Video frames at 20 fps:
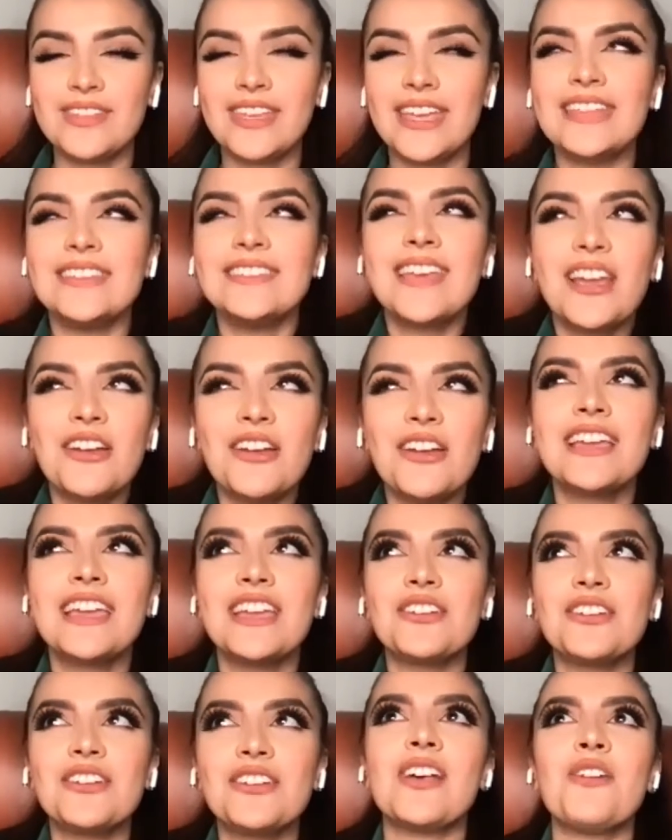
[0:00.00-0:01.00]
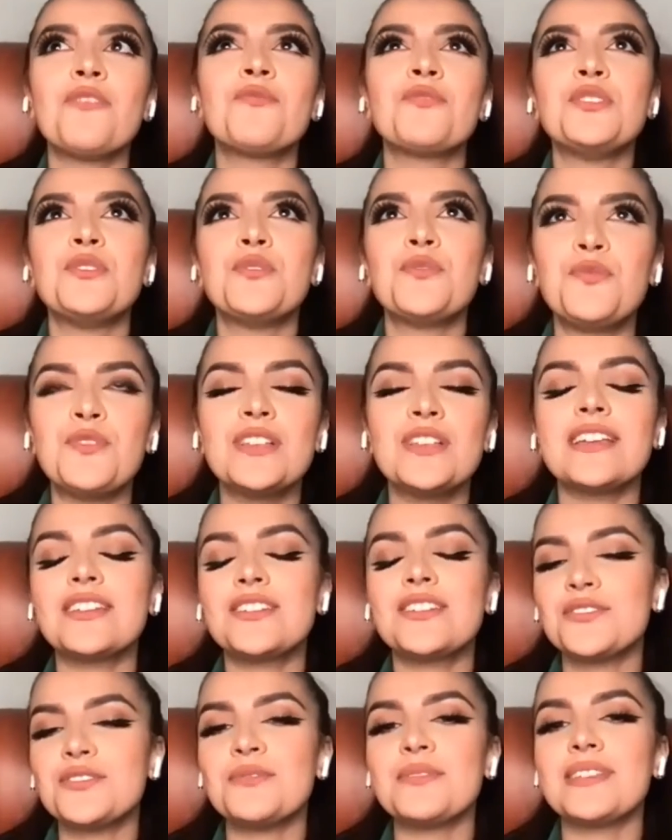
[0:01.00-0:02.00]
Interrogate yourself when you feel like
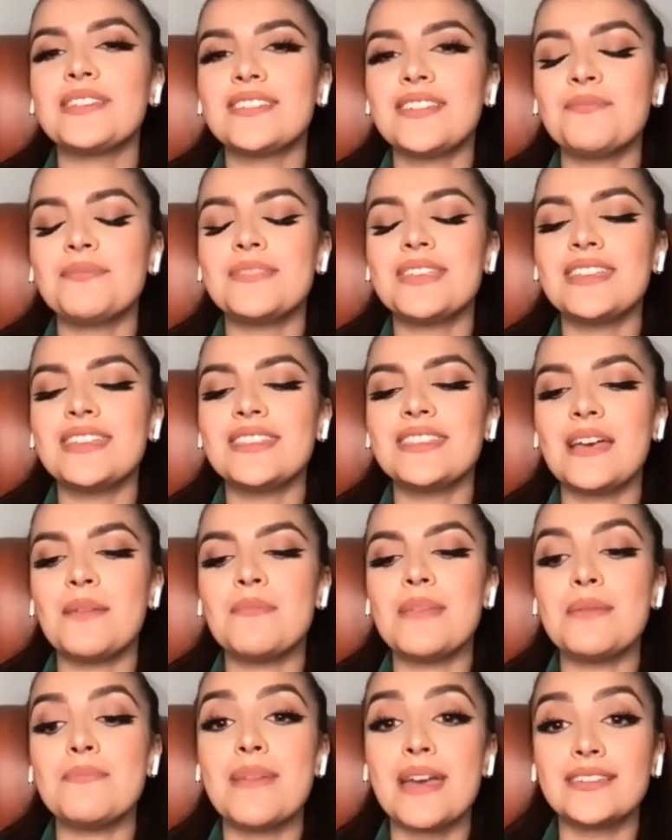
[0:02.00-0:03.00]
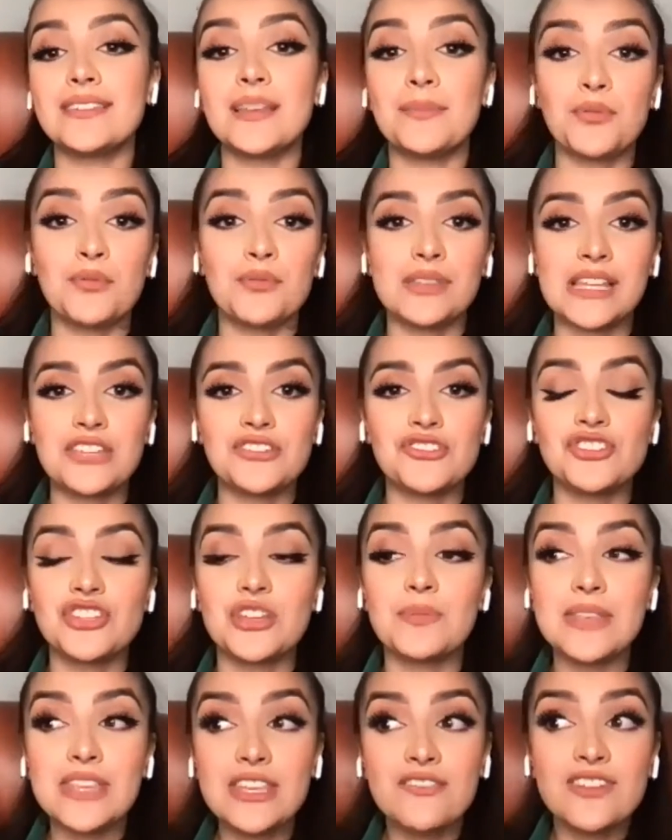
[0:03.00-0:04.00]
you're doing something that may mess up a
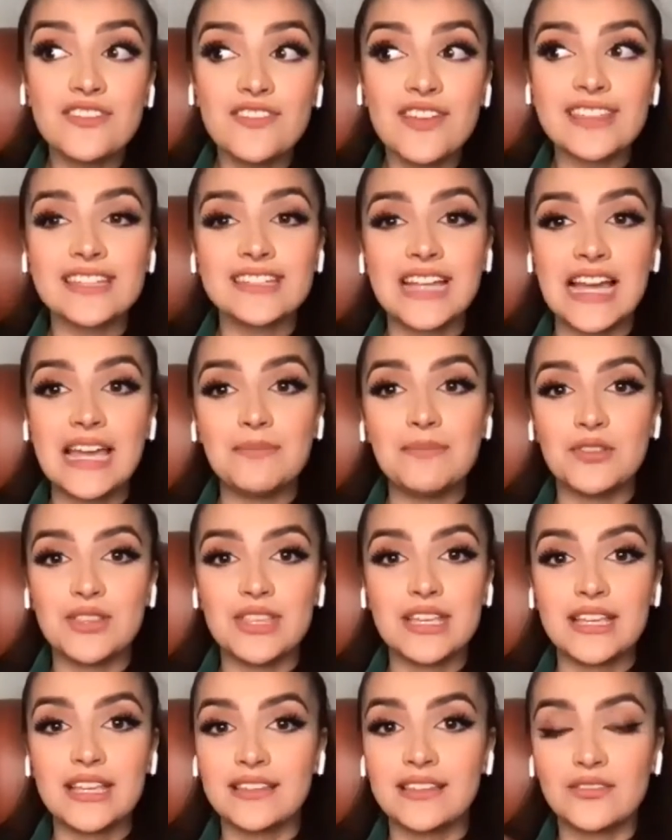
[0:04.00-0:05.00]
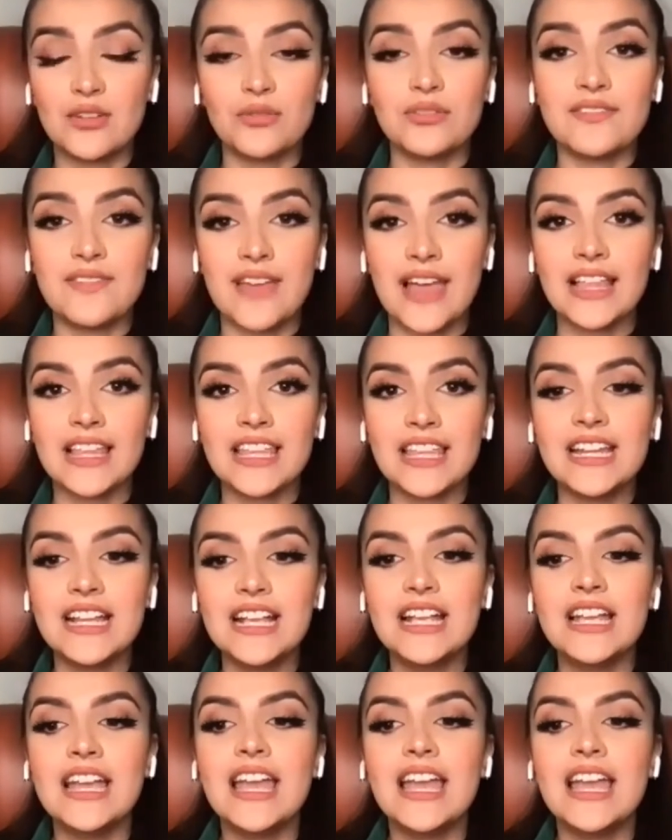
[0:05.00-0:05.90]
relationship, even if at the time you think it's totally valid.